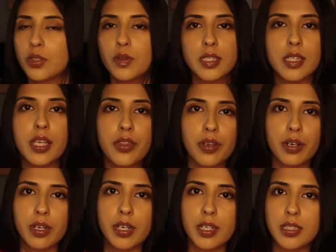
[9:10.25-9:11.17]
So it's leather
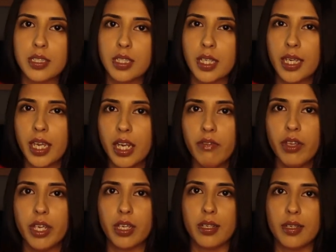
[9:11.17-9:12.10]
and it's like kind of
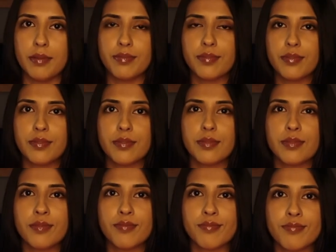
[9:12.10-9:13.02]
like a
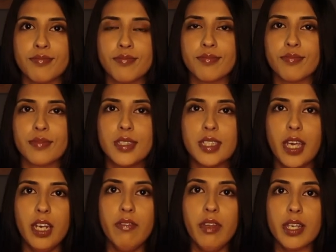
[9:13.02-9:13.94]
it's
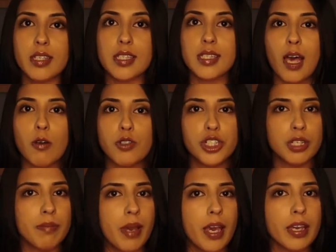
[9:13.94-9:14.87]
kind of like a
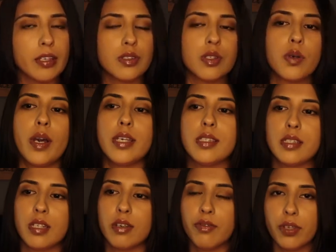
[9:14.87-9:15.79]
slouchy bag so I
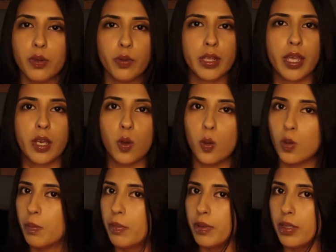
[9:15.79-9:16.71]
stuff it with like
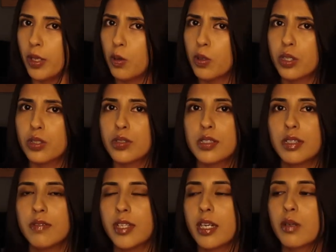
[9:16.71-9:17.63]
old old little
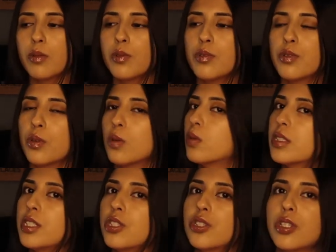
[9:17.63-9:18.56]
stuffed animals or old
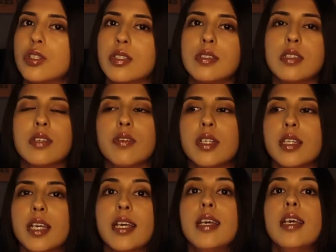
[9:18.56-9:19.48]
t-shirts and stuff like
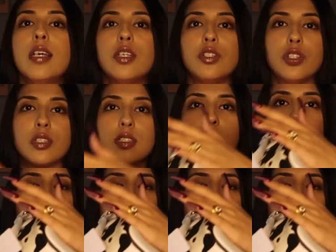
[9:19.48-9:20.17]
that just to